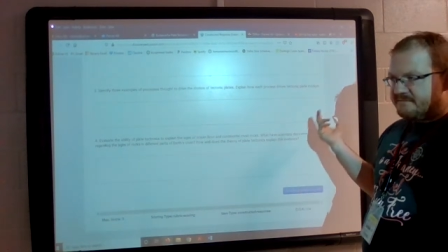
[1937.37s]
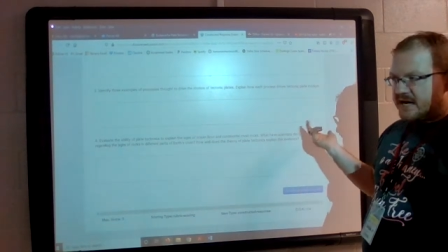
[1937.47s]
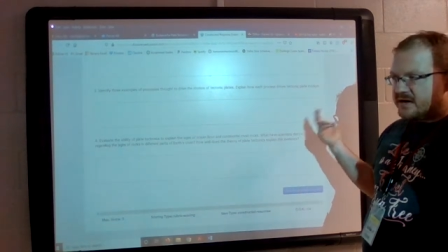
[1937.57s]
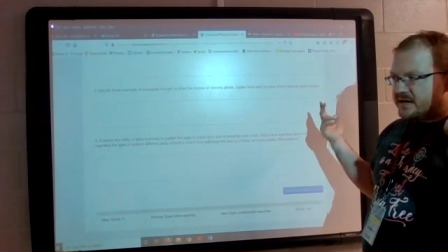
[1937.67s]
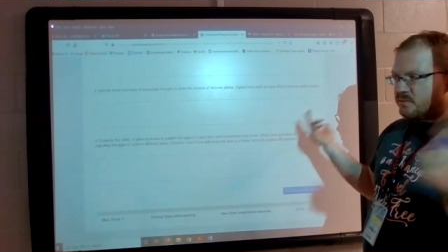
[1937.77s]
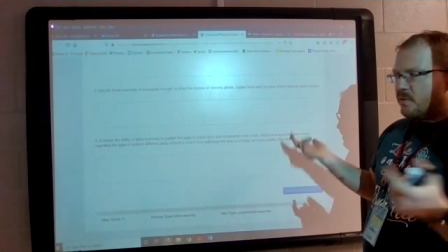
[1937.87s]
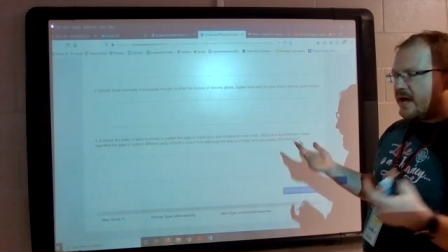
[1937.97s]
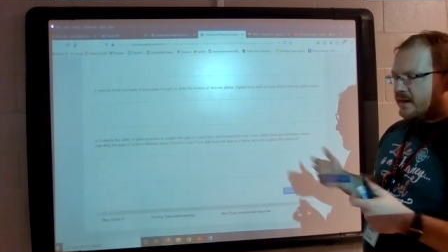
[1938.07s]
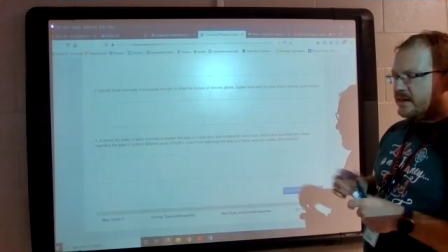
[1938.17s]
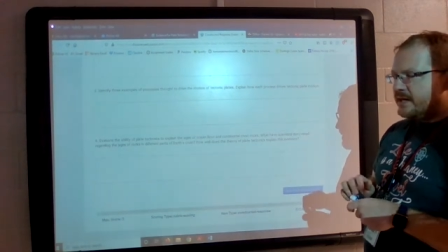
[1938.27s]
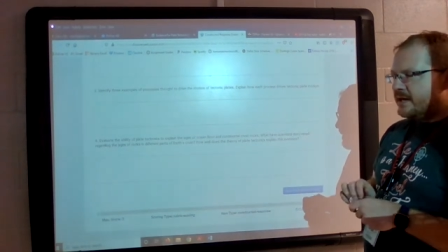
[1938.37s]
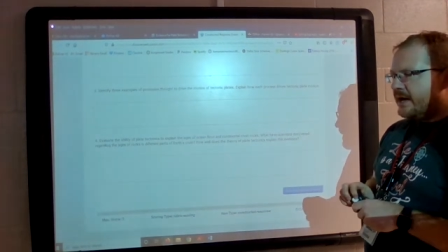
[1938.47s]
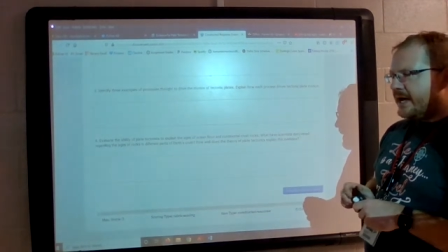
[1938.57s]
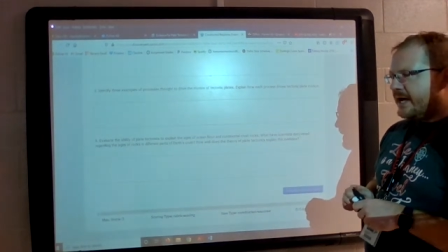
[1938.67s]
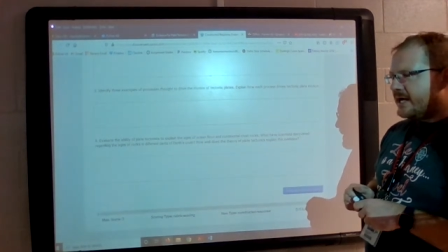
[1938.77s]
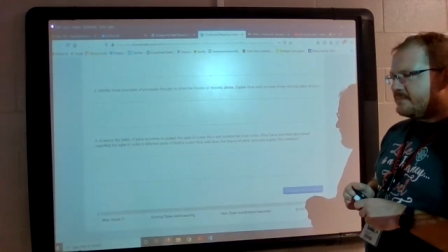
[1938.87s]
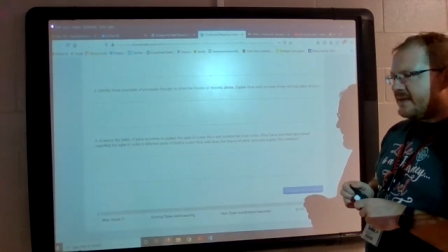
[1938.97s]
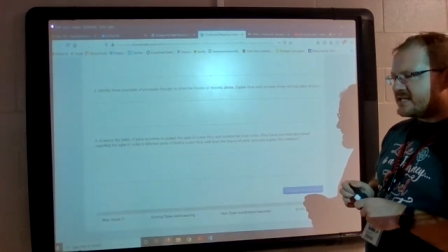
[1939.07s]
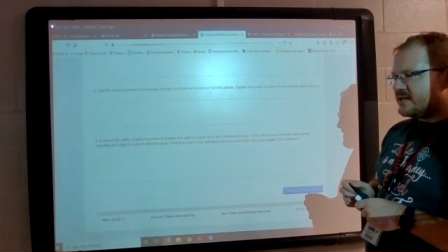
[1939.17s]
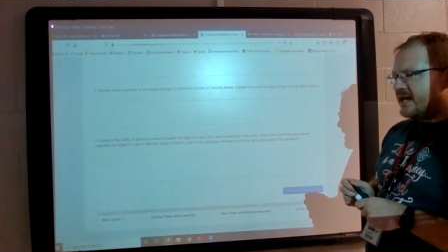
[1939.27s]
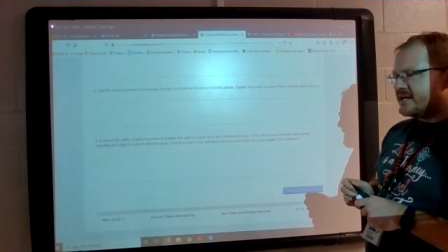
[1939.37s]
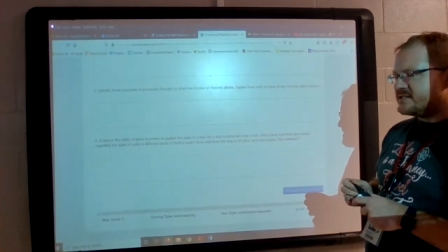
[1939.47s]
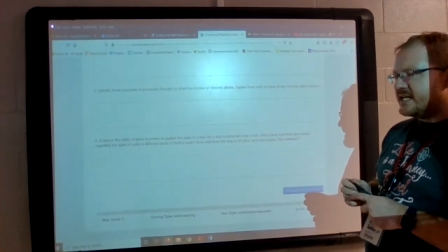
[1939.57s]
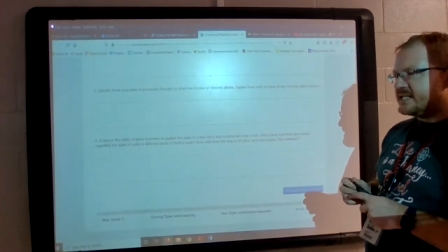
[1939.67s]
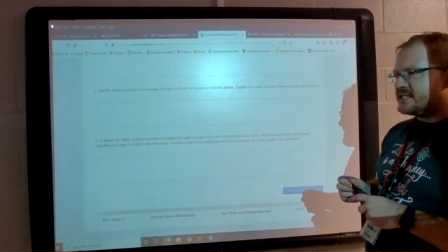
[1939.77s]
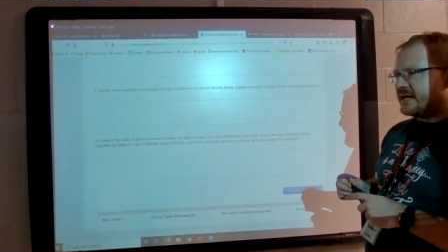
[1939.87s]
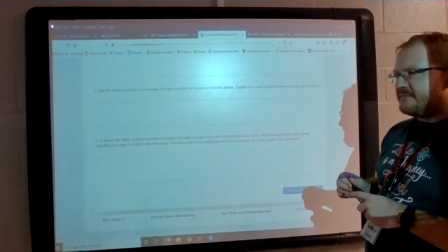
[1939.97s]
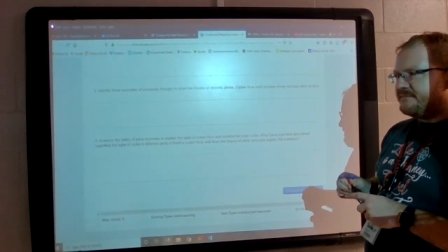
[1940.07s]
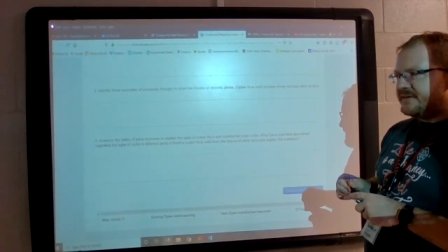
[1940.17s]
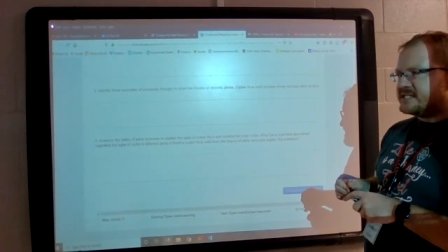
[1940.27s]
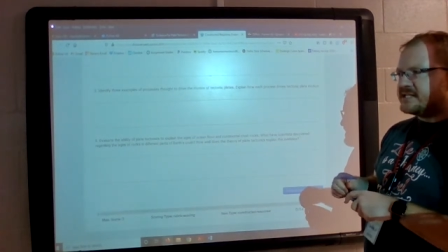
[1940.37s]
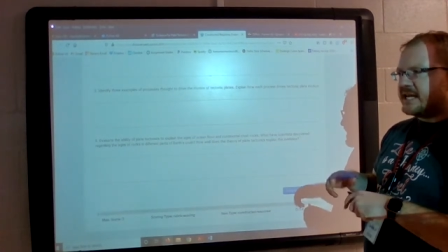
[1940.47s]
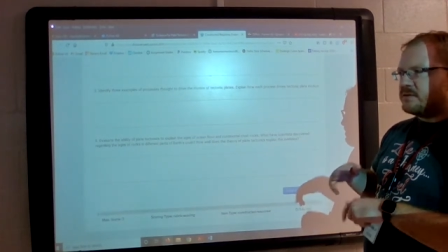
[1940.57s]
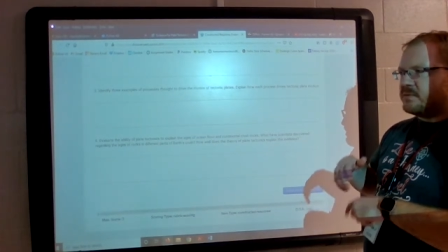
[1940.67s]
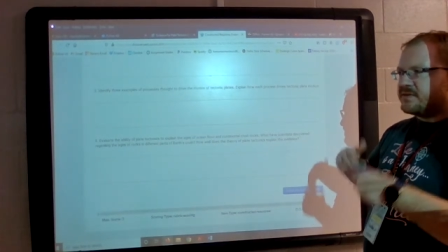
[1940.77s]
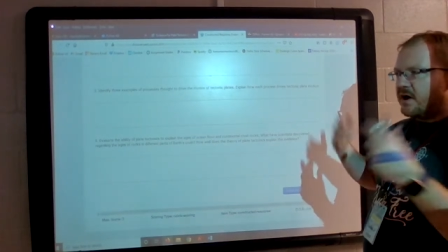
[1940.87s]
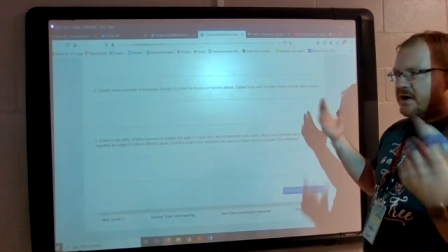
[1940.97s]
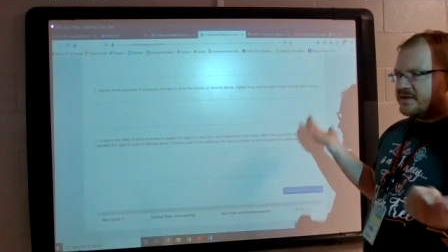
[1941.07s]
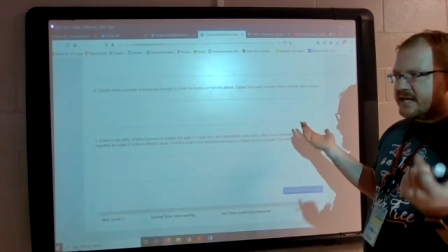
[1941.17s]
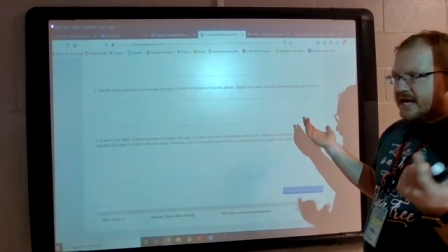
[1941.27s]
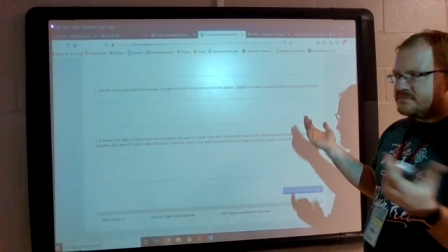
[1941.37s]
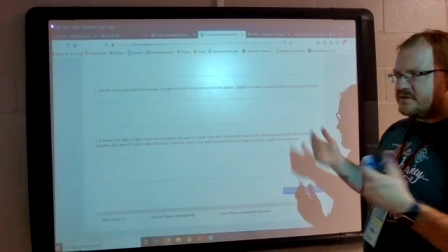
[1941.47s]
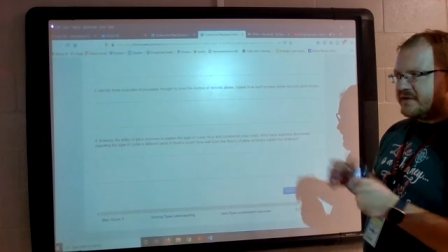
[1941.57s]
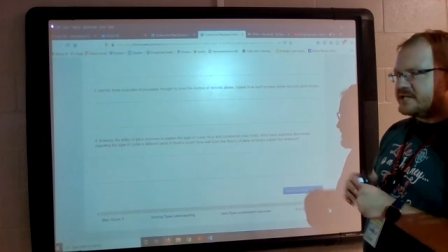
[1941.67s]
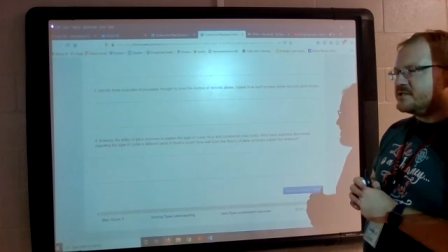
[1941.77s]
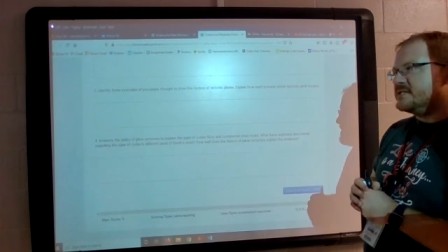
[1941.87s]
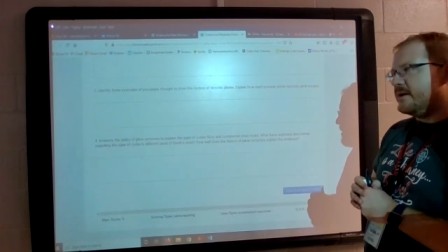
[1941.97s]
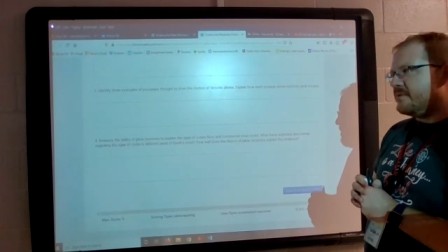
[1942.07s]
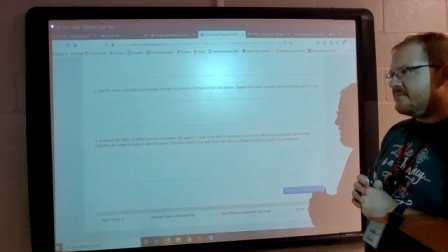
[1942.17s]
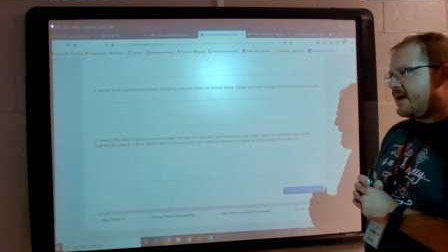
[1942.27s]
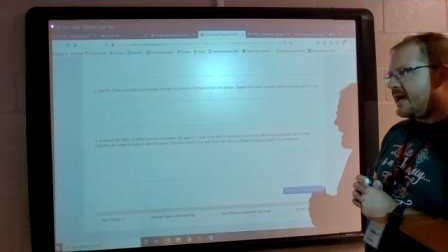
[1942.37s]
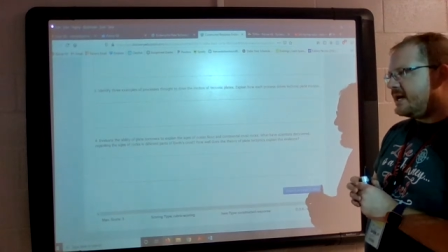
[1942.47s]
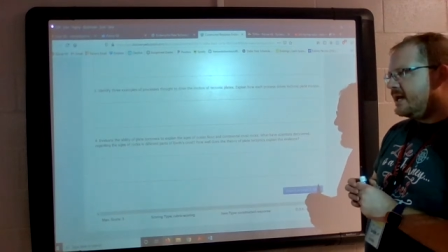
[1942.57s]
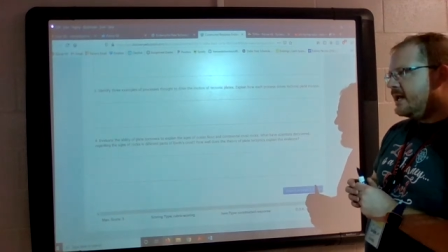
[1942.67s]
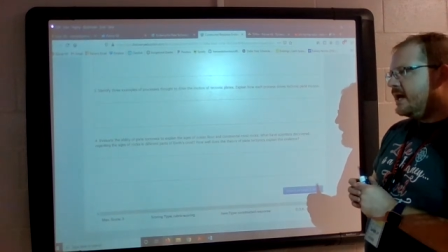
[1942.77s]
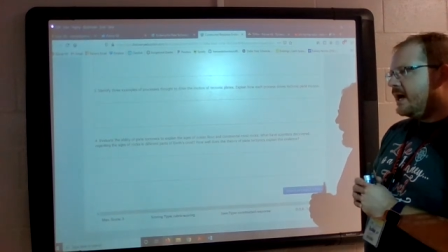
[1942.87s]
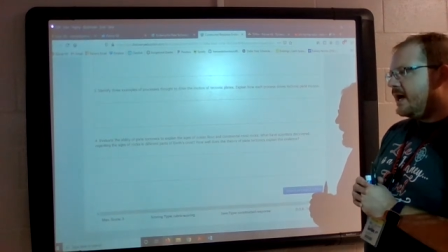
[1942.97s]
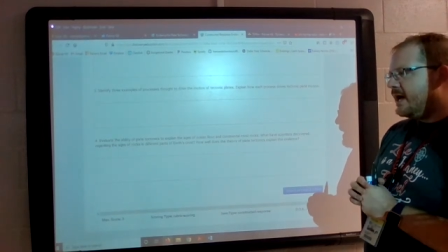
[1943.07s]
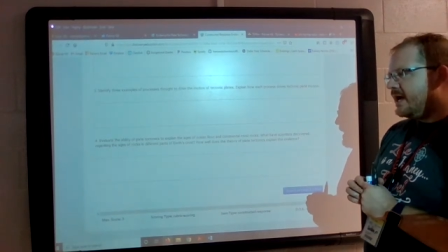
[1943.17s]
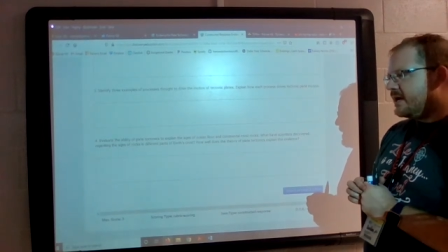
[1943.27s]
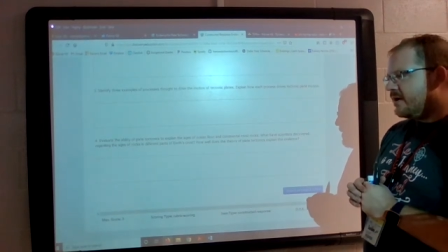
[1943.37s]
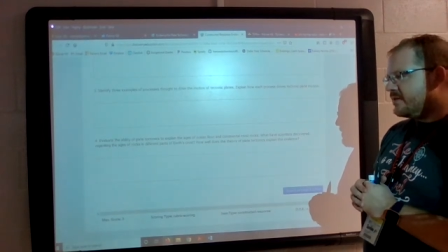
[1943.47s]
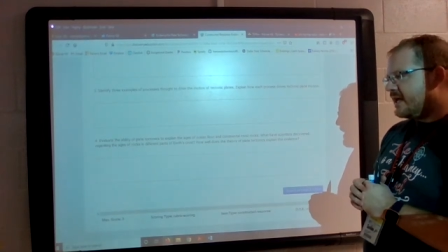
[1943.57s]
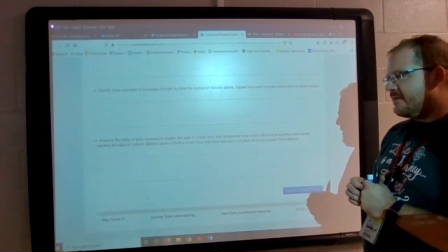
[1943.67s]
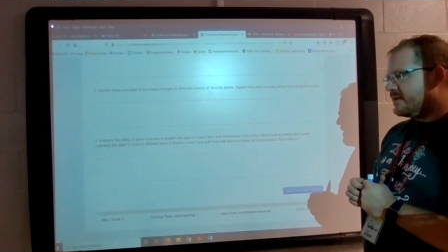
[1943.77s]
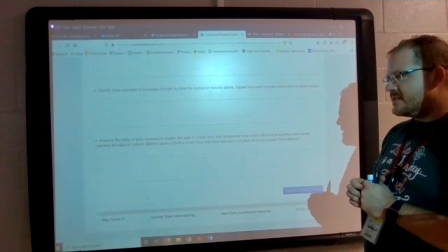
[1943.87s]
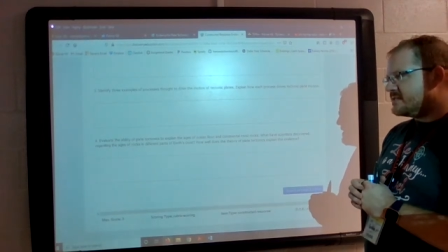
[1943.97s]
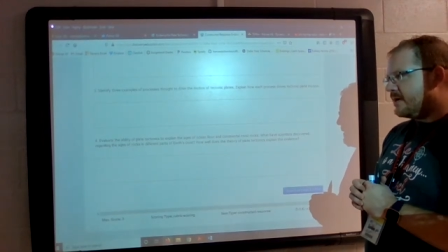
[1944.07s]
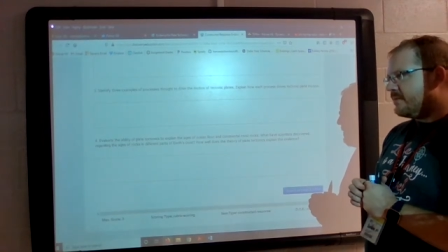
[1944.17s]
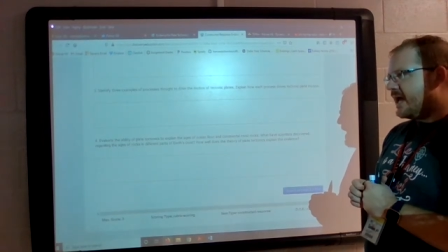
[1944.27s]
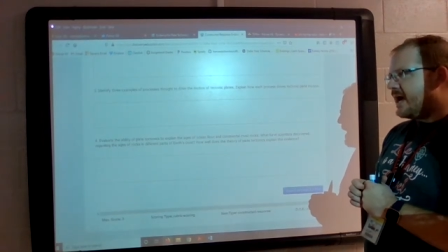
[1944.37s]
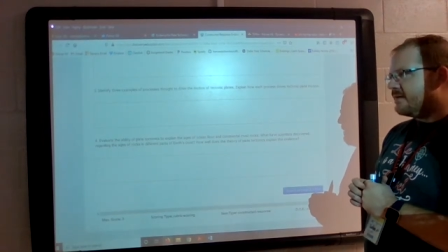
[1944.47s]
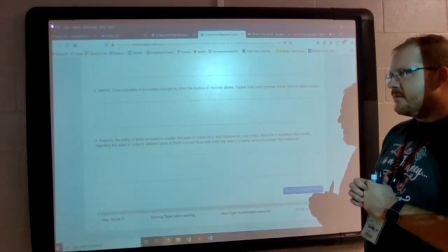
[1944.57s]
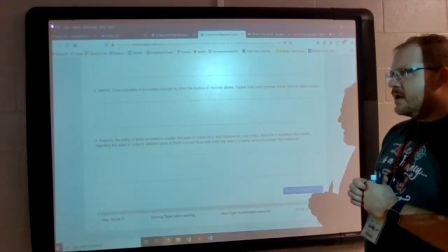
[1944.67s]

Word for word: very well. Uh, it makes a lot of sense. It fits in with all the observations that we've made uh, and all the evidence that we have.